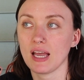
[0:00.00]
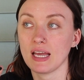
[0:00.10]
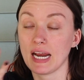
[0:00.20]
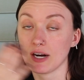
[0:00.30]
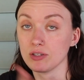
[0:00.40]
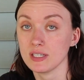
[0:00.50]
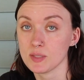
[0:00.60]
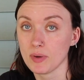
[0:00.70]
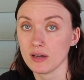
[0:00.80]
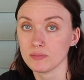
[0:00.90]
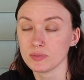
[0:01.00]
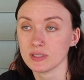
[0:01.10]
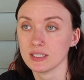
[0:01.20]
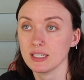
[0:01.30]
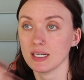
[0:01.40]
an airless pump
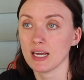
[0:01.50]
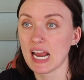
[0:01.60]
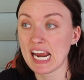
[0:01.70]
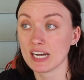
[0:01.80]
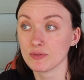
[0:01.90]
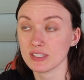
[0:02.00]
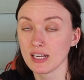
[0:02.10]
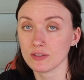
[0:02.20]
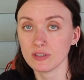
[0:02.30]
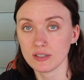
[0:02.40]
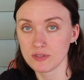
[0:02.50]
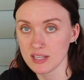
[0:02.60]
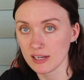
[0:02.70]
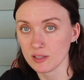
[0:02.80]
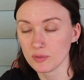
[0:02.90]
and recycled and
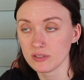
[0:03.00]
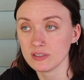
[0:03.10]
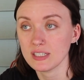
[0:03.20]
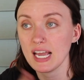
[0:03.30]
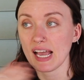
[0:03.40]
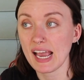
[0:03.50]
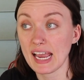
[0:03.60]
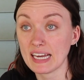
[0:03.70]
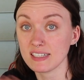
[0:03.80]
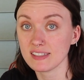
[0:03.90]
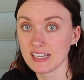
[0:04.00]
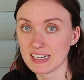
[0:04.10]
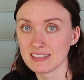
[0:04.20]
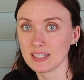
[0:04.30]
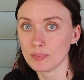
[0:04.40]
recyclable and
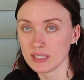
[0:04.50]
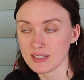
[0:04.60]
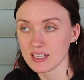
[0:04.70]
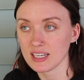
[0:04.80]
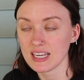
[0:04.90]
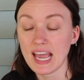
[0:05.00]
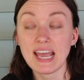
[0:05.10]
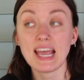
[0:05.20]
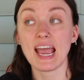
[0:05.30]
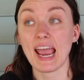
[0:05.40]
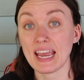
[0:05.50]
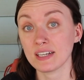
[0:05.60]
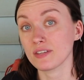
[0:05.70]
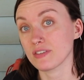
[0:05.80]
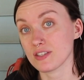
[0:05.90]
aesthetically pleasing
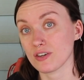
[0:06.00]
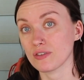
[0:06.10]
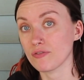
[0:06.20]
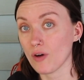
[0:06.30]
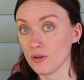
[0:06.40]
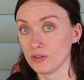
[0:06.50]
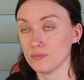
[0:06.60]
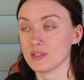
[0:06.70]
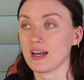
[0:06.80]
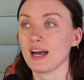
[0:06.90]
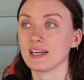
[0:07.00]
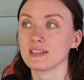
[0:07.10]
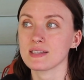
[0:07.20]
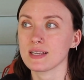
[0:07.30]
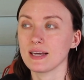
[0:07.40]
and of a certain volume
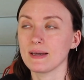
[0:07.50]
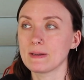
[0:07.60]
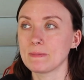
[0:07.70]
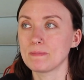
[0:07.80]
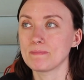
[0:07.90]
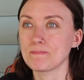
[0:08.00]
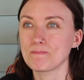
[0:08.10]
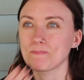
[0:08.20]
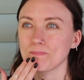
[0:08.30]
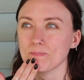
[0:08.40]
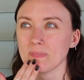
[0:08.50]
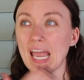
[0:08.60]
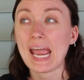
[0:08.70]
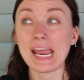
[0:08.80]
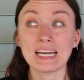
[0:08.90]
size
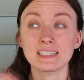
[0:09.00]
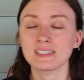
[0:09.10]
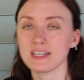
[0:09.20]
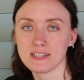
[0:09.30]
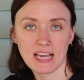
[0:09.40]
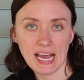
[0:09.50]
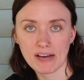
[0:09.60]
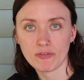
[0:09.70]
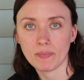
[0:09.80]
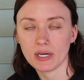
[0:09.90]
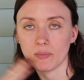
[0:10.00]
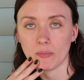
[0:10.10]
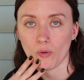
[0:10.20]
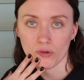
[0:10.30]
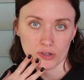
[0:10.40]
and doesn't have a
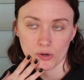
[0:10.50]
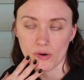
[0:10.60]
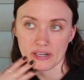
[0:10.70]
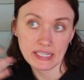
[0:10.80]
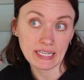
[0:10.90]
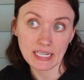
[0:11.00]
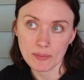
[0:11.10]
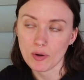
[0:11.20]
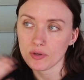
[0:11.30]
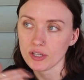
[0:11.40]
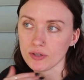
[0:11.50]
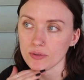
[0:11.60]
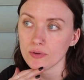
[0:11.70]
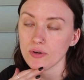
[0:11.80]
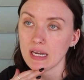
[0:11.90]
minimum order quantity, an
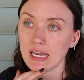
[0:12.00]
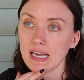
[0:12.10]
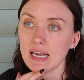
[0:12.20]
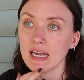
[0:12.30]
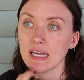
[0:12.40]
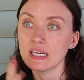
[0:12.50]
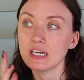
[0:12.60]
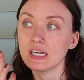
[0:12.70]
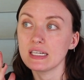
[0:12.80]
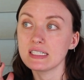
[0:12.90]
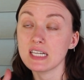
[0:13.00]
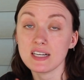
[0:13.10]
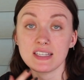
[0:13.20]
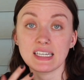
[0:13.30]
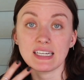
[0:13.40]
MOQ,
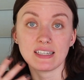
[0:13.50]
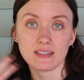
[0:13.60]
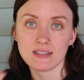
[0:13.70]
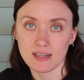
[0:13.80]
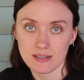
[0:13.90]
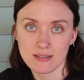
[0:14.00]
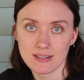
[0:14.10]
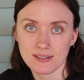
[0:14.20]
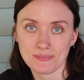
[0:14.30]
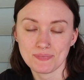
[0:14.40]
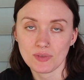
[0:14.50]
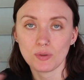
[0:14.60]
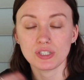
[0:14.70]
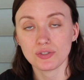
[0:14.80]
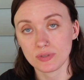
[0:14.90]
doesn't exist,
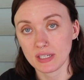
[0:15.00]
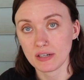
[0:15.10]
which is really